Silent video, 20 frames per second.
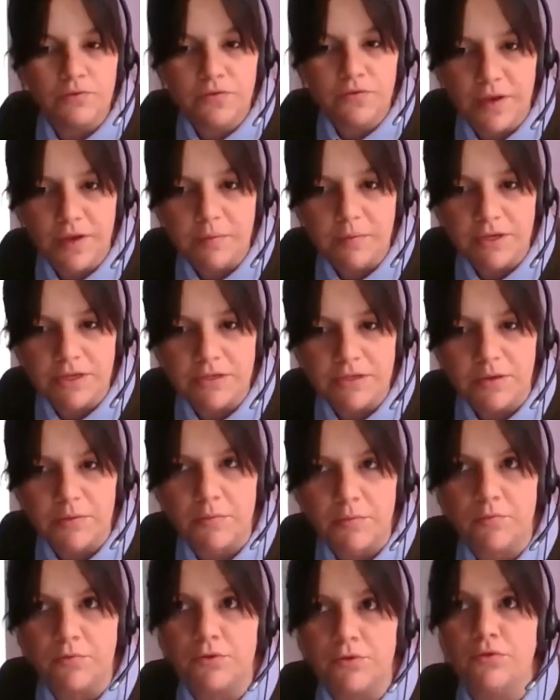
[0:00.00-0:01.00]

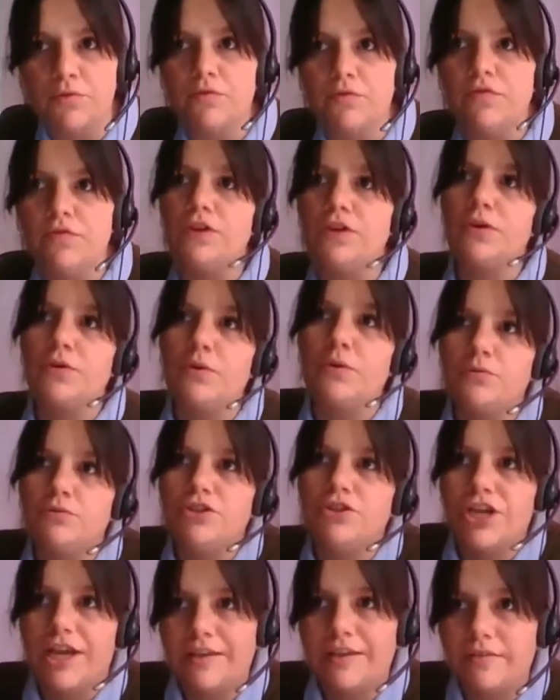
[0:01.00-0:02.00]
postmodern feminism
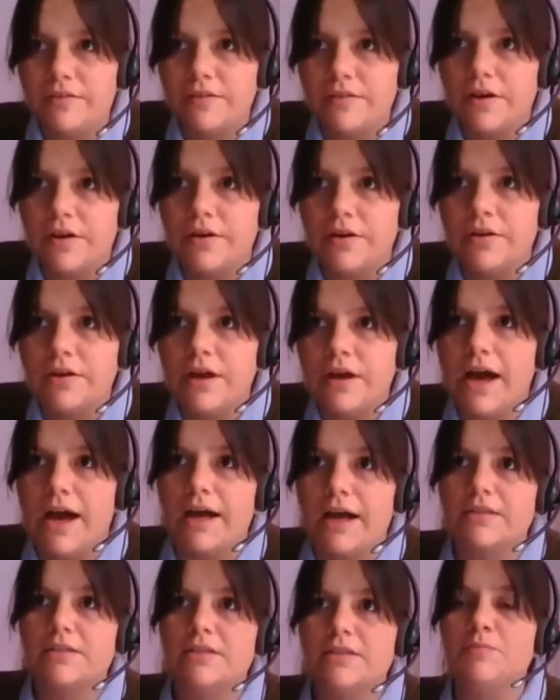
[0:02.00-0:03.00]
would view
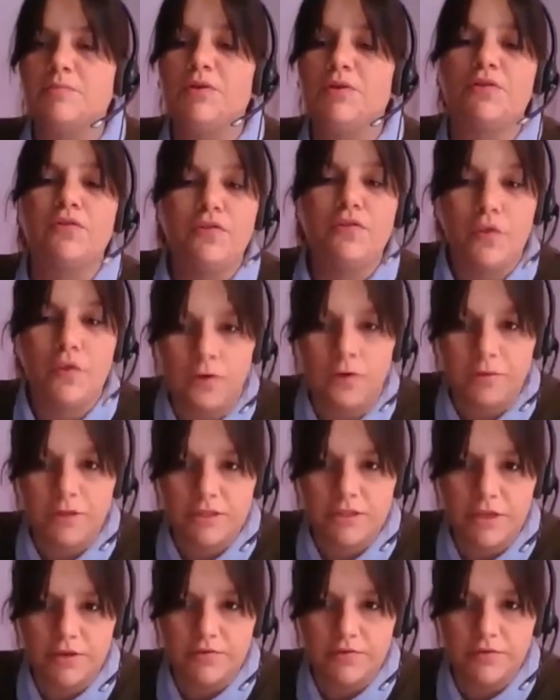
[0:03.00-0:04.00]
gender
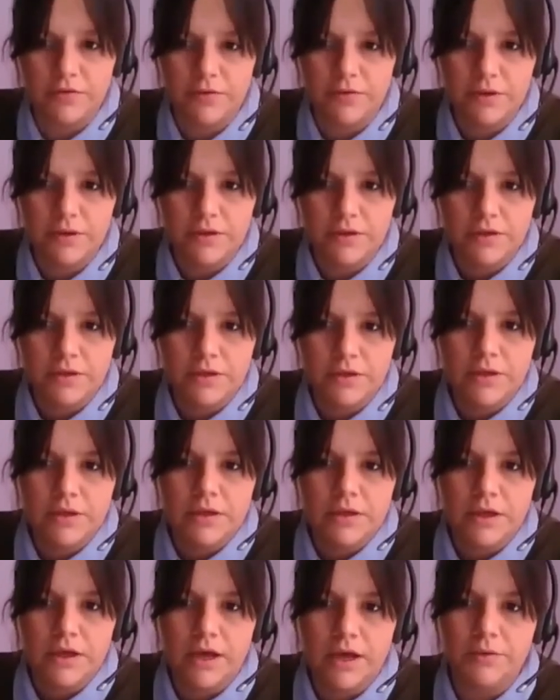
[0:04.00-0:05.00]
as
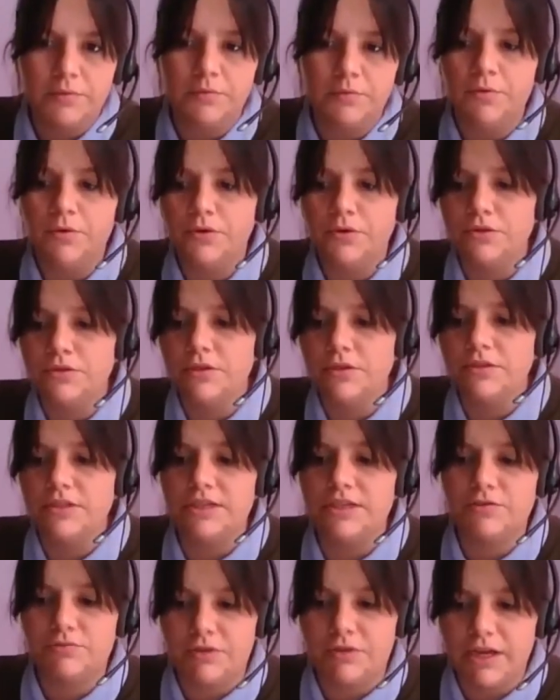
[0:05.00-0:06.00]
performative and
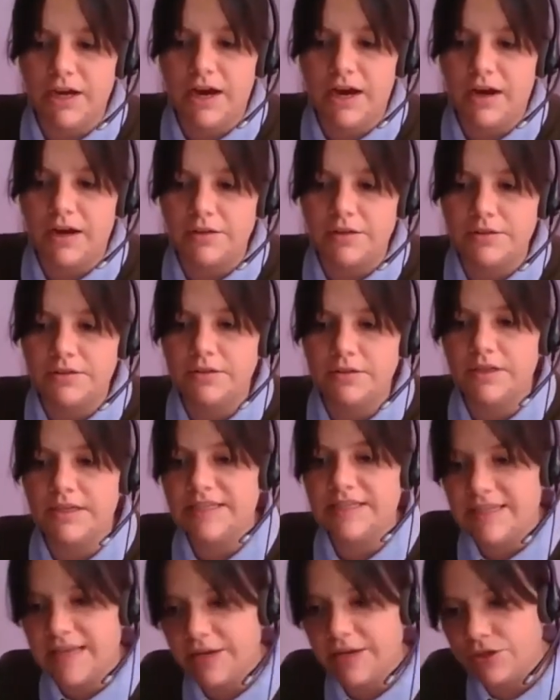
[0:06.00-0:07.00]
would
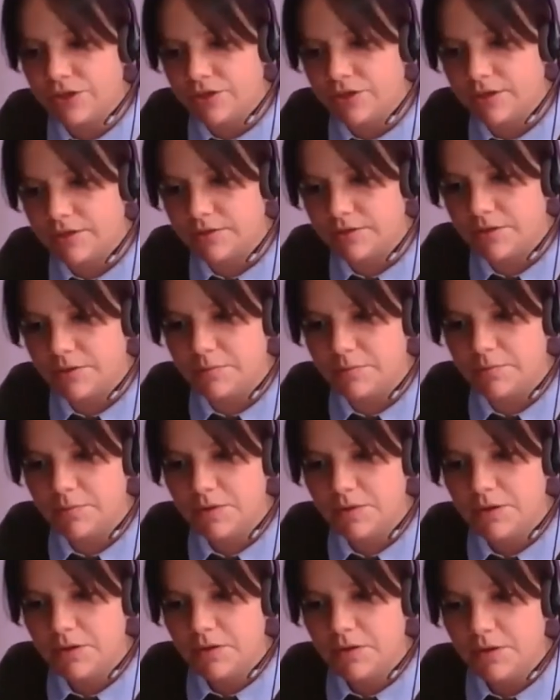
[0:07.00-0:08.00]
disregard
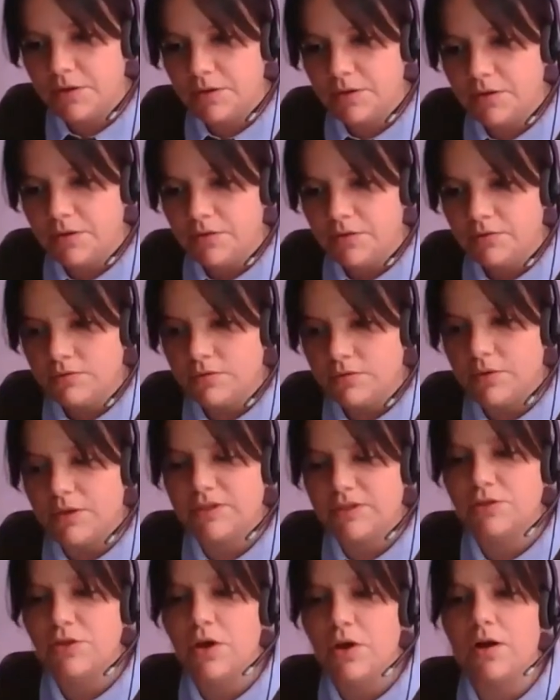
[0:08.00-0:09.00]
essentialism. So
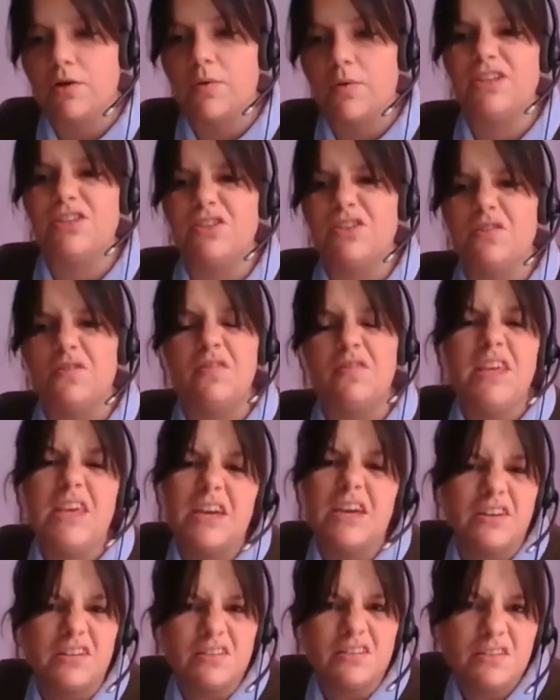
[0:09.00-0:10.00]
it's not a question of
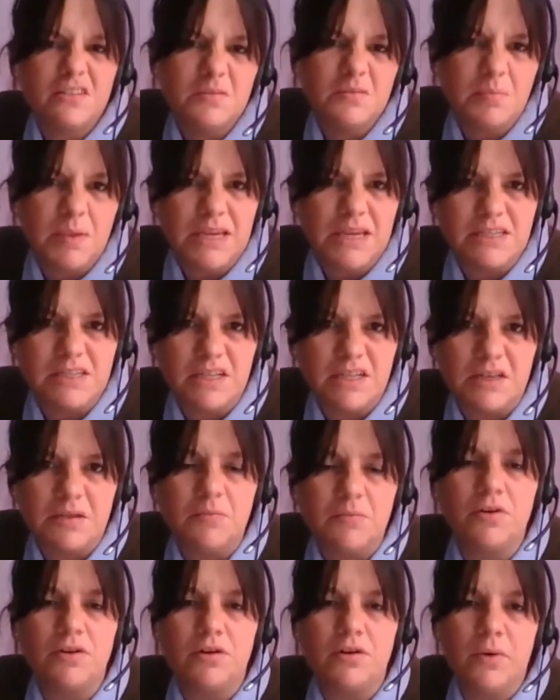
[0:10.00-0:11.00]
years,
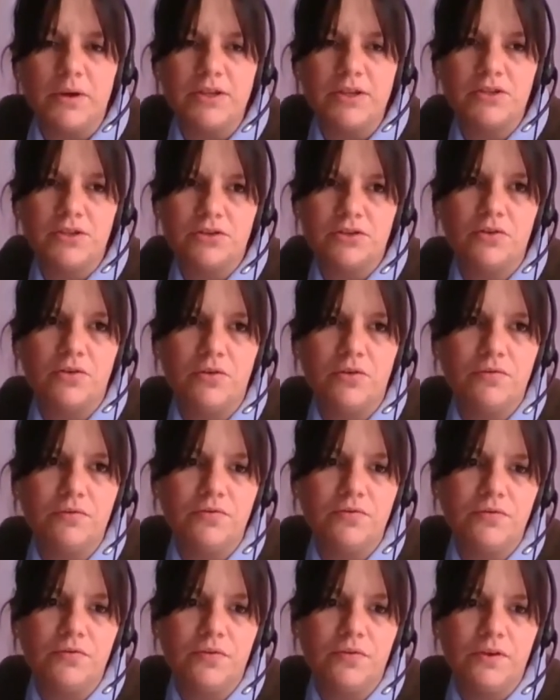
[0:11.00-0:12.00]
basically. More a question
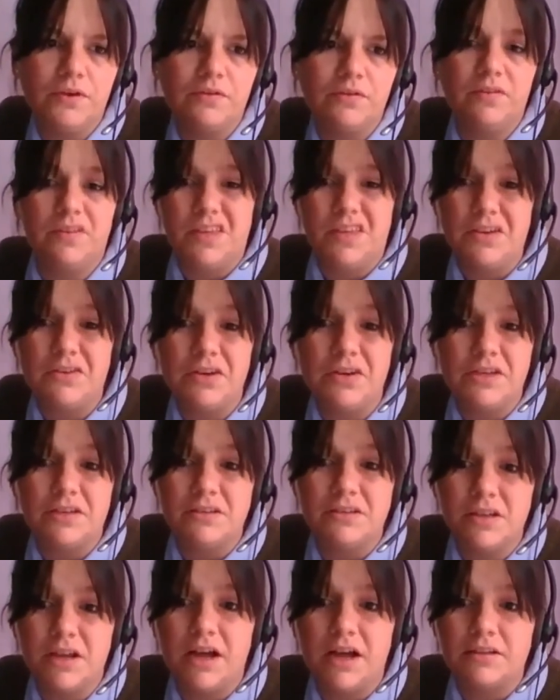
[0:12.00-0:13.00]
of
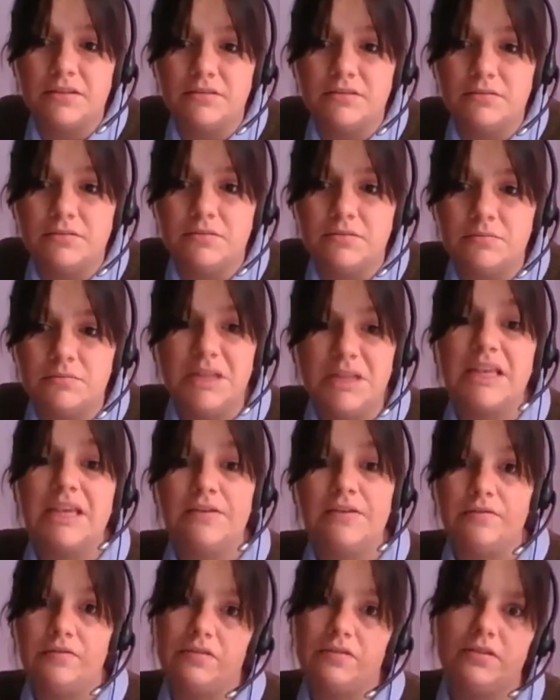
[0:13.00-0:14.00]
theories and
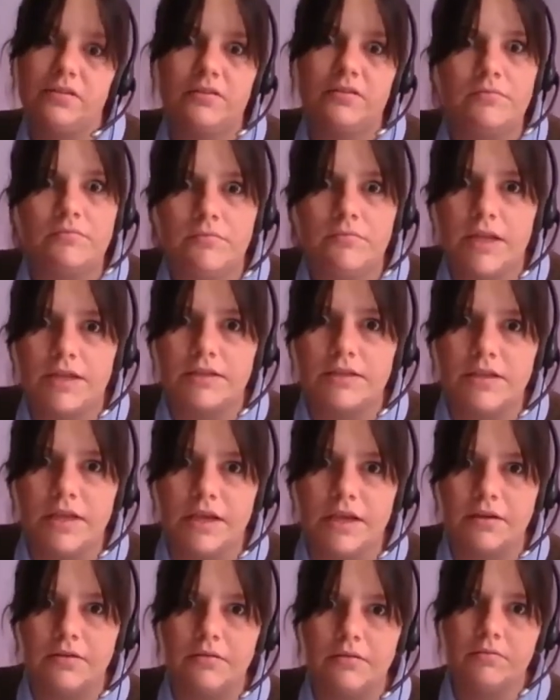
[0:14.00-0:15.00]
beliefs, let's
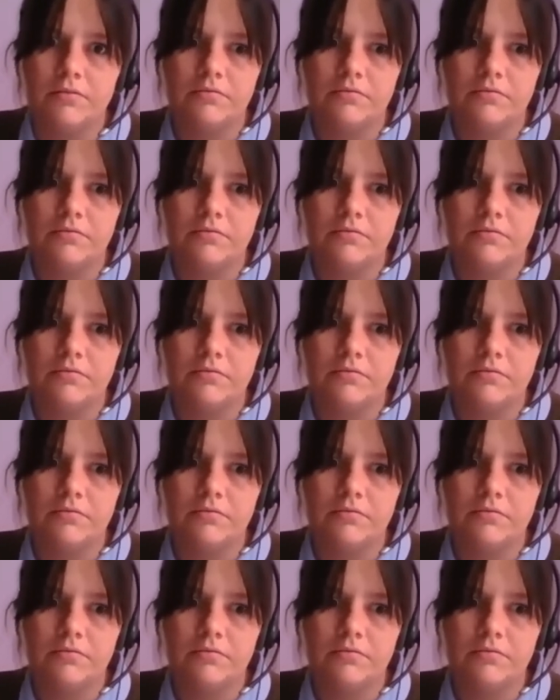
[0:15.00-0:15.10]
say.